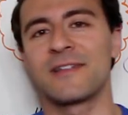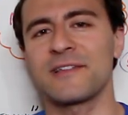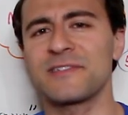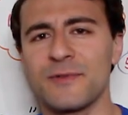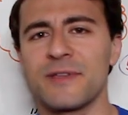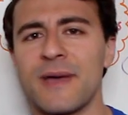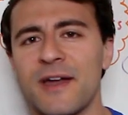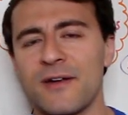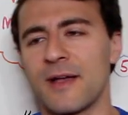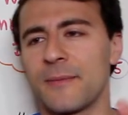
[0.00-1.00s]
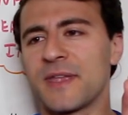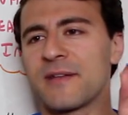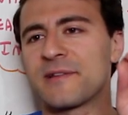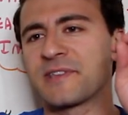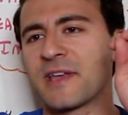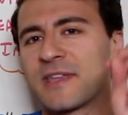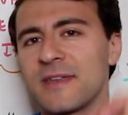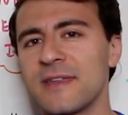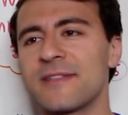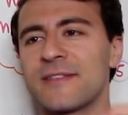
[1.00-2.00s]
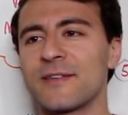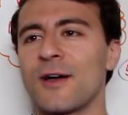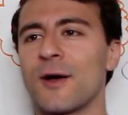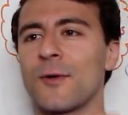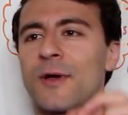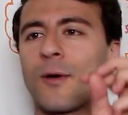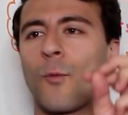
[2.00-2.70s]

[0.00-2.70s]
doesn't really matter because you need to know